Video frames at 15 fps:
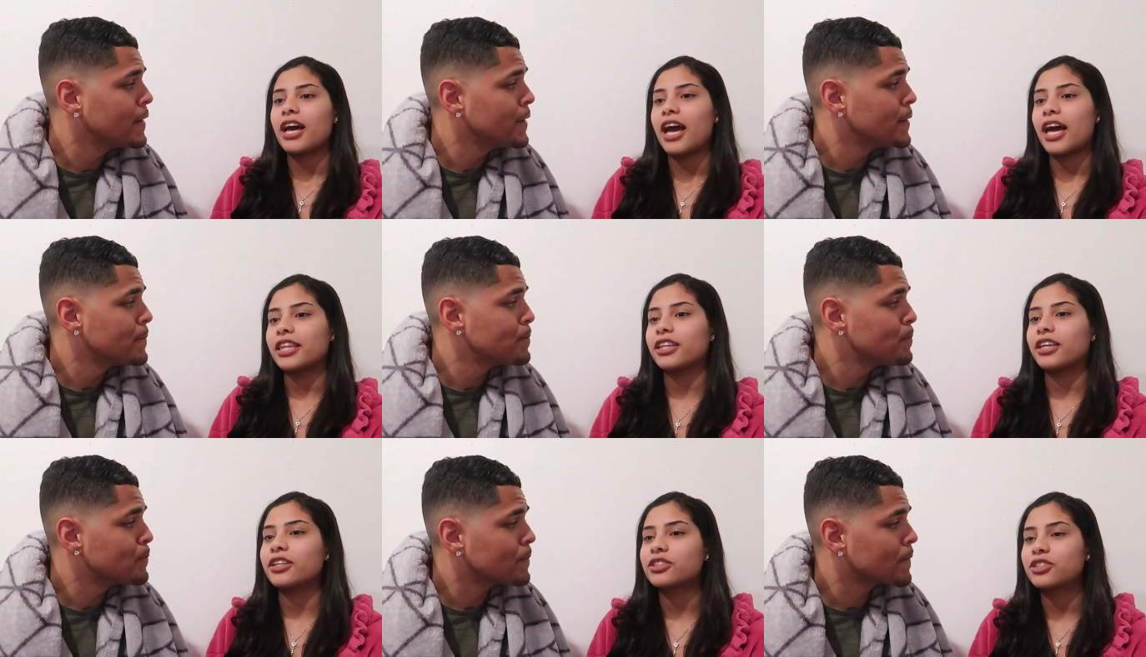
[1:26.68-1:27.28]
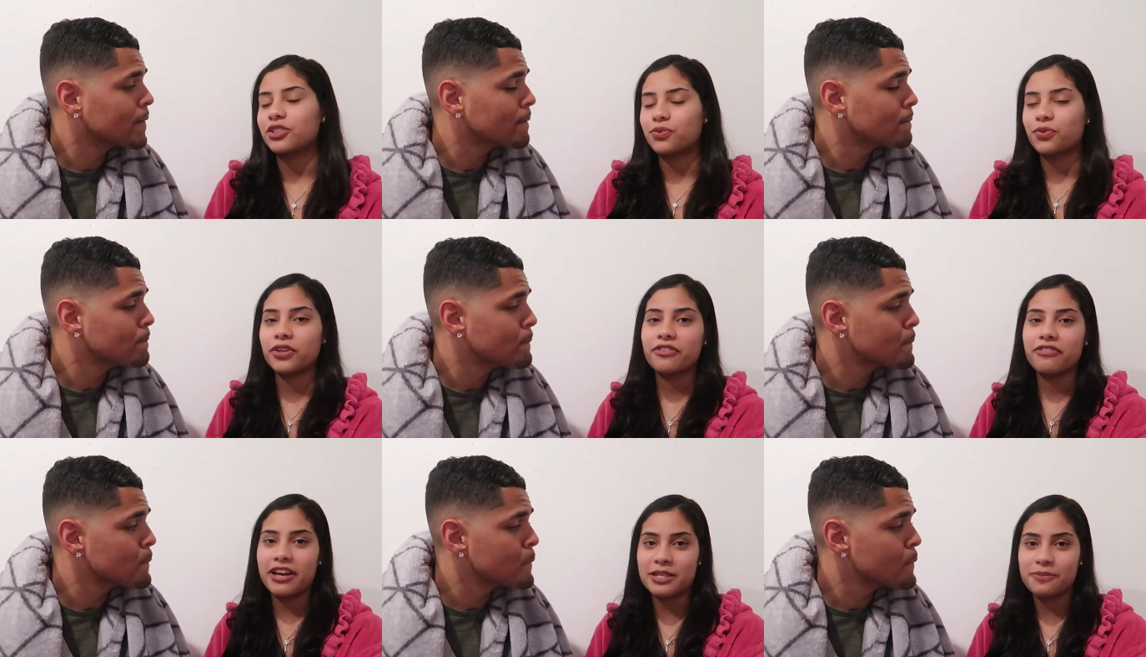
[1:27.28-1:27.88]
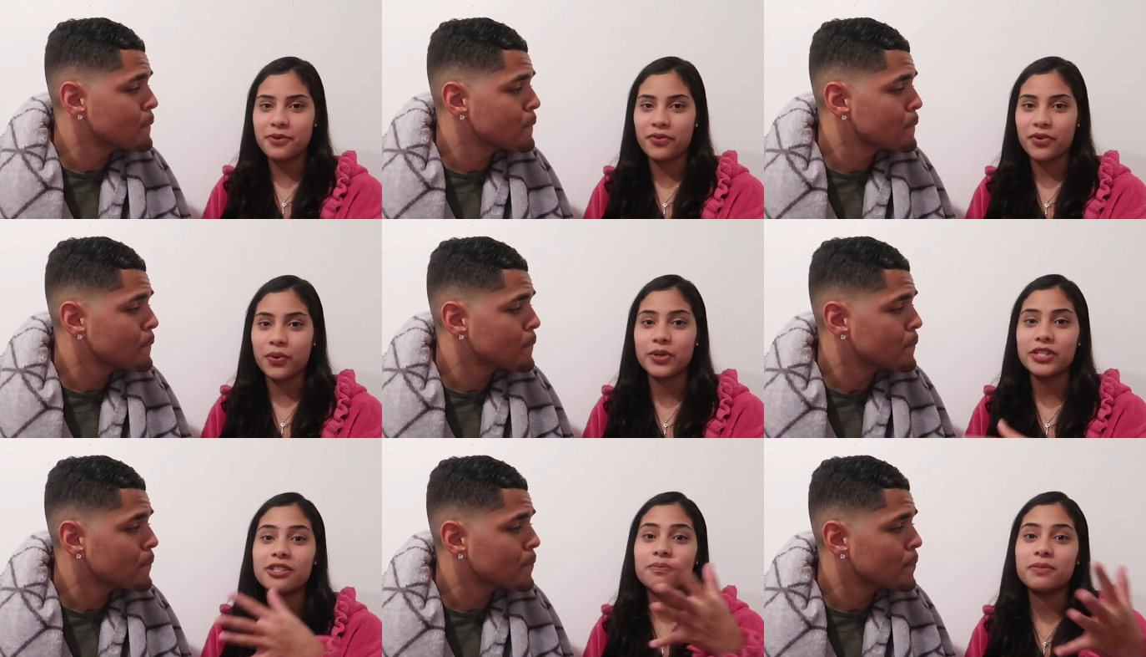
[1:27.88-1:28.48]
Speaker 1: I think, just really fast before we
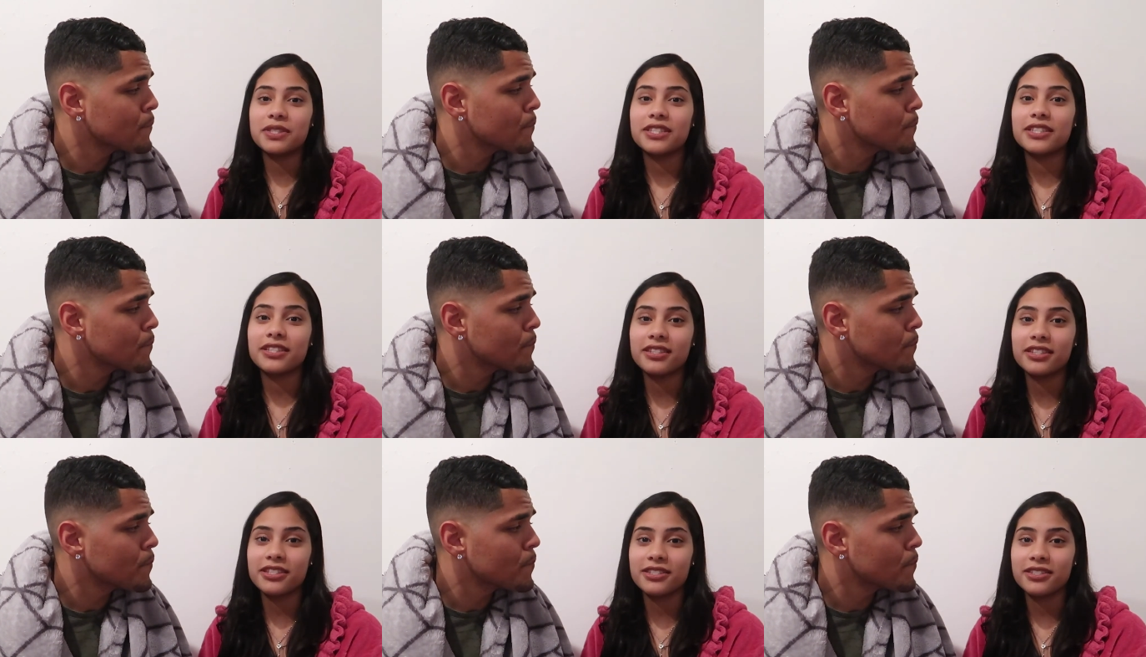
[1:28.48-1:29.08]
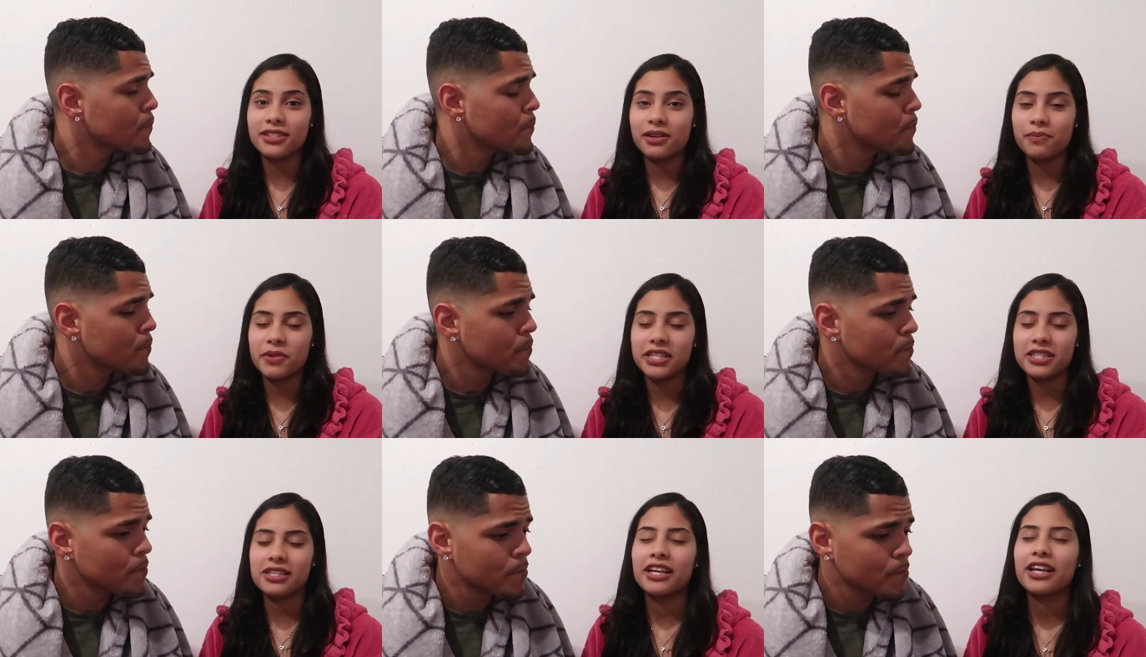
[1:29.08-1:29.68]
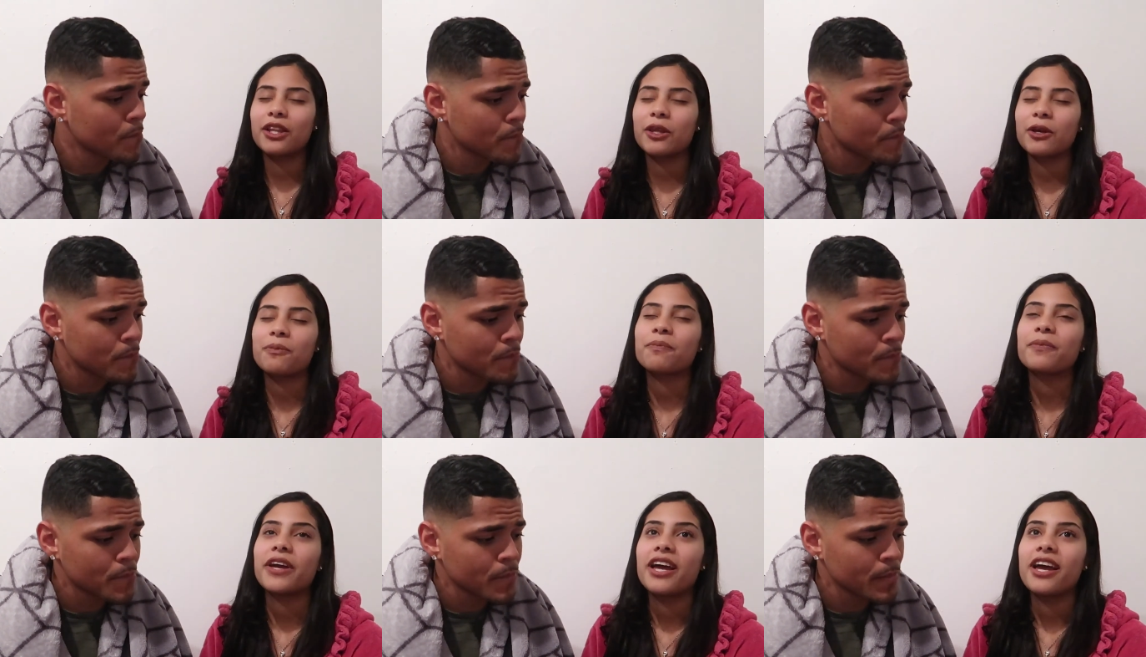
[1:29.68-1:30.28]
jump into this amazing clip,
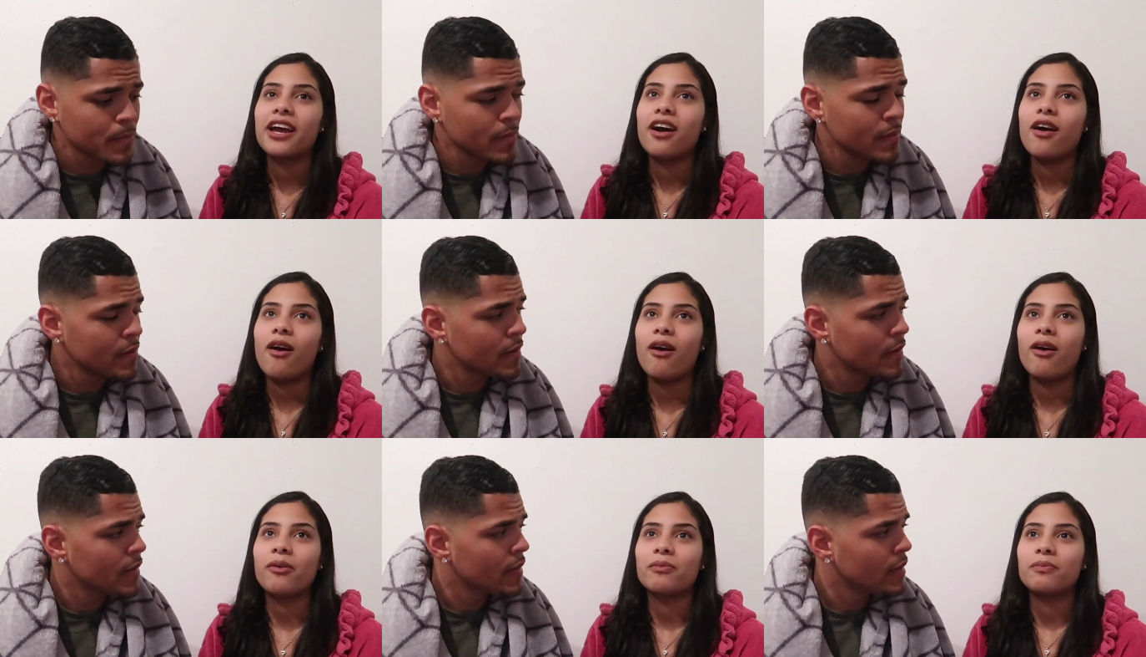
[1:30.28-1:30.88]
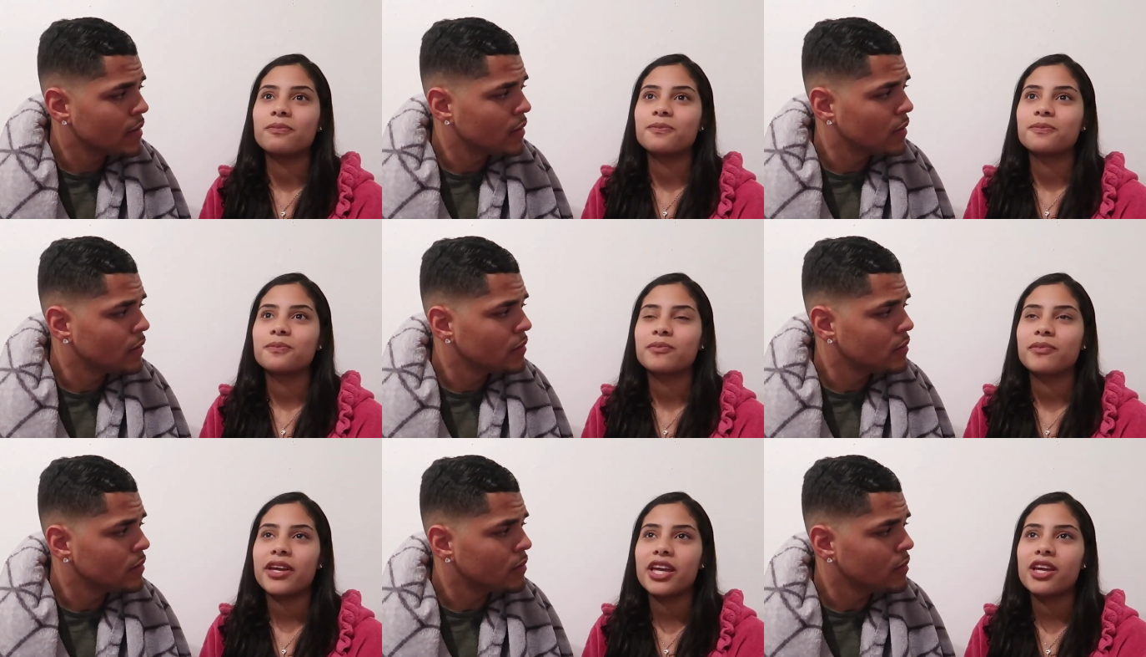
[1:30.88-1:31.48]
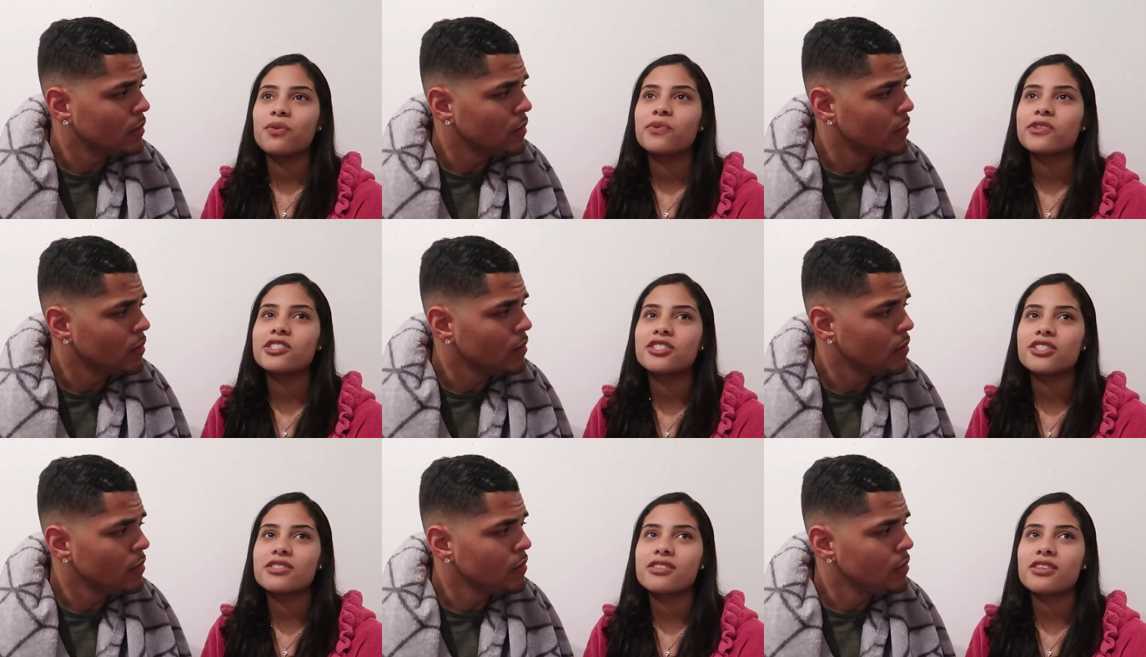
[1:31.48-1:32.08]
um, it was
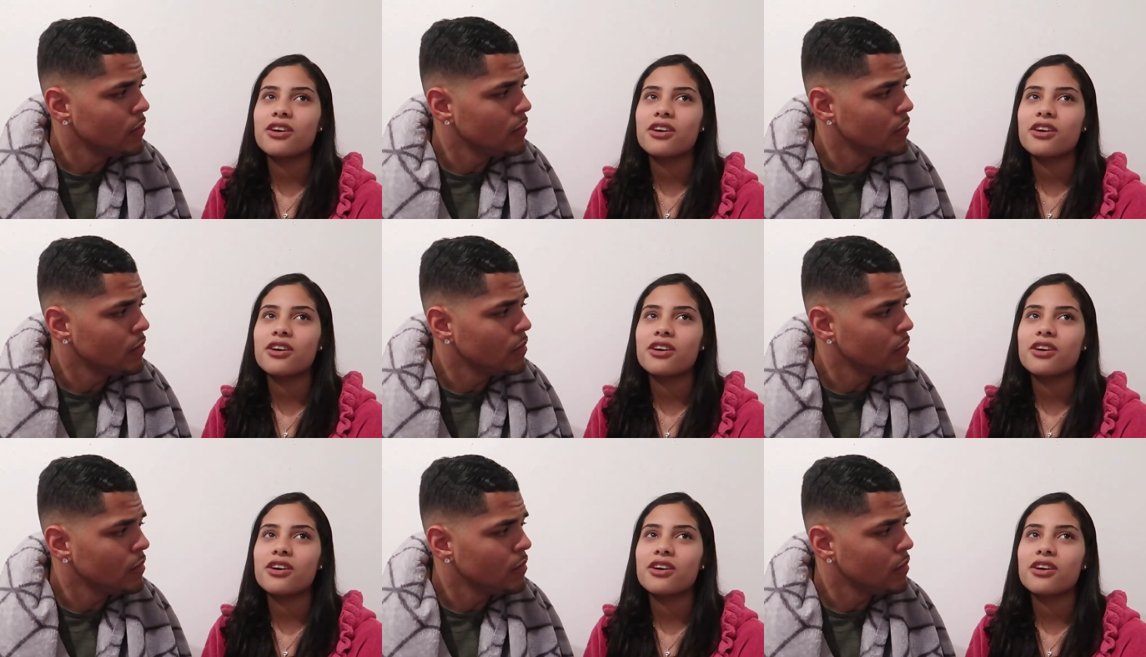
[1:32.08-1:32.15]
just